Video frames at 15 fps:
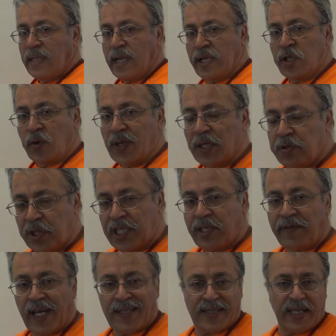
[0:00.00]
I don't want to
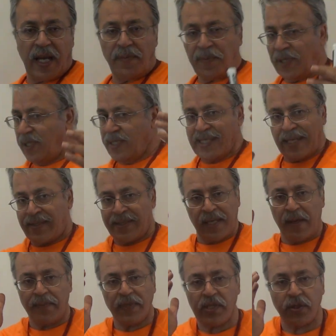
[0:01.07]
give examples.
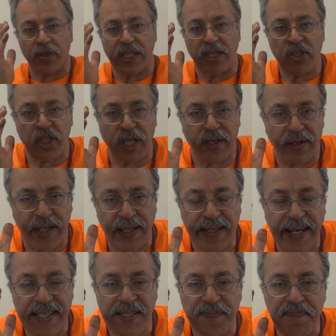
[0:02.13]
Examples, you can generate
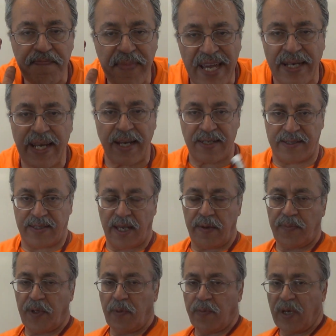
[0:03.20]
as many
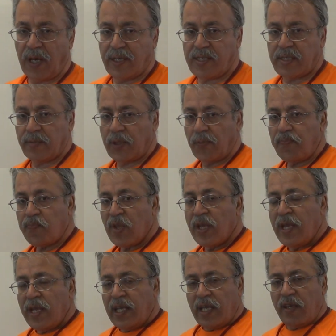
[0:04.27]
examples possible.
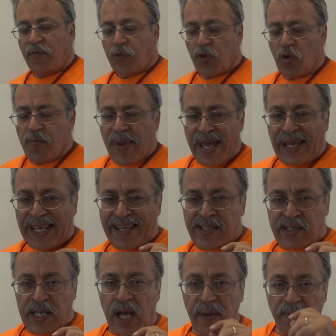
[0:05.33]
If you make
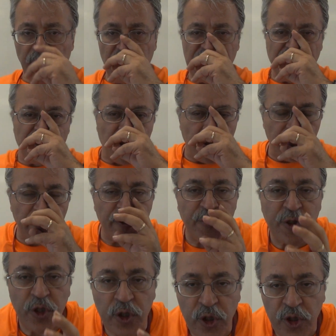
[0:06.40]
examples from
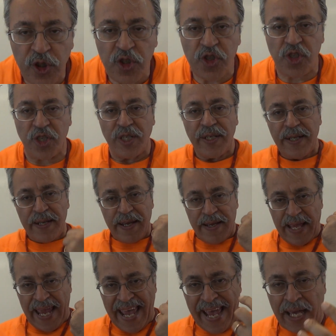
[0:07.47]
fruits,
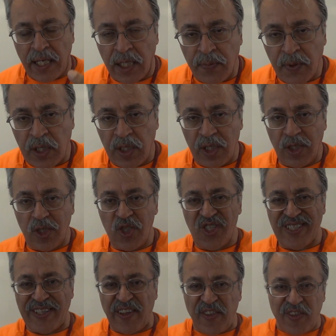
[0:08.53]

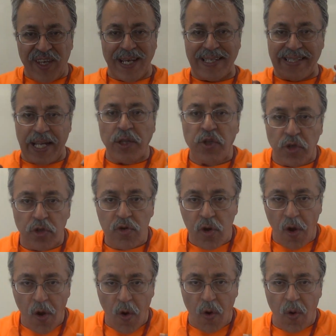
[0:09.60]
animals, the things that you
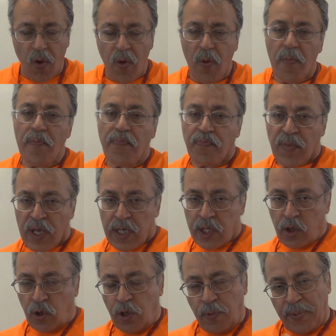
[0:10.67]
know,
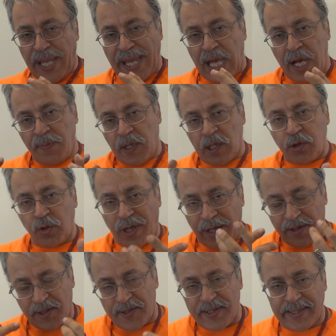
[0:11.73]
you will be able to
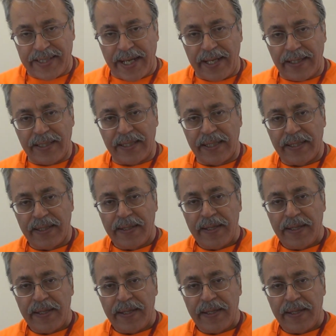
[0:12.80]
understand